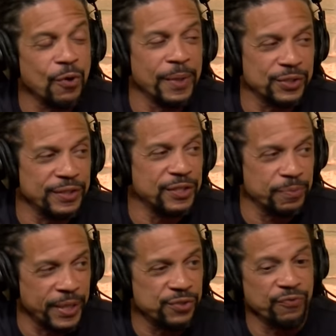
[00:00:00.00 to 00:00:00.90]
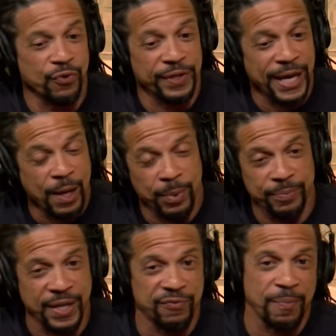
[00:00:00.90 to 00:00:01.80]
much anticipation for the
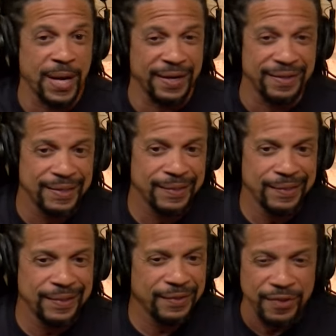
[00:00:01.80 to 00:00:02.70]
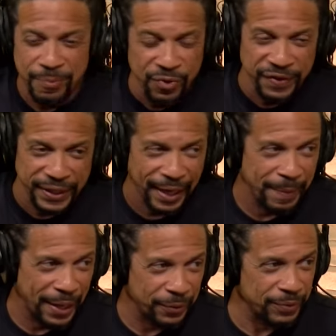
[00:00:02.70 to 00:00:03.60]
album. Never mind. And the movie came
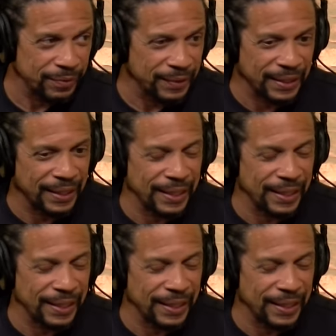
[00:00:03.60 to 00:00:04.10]
out. Uh,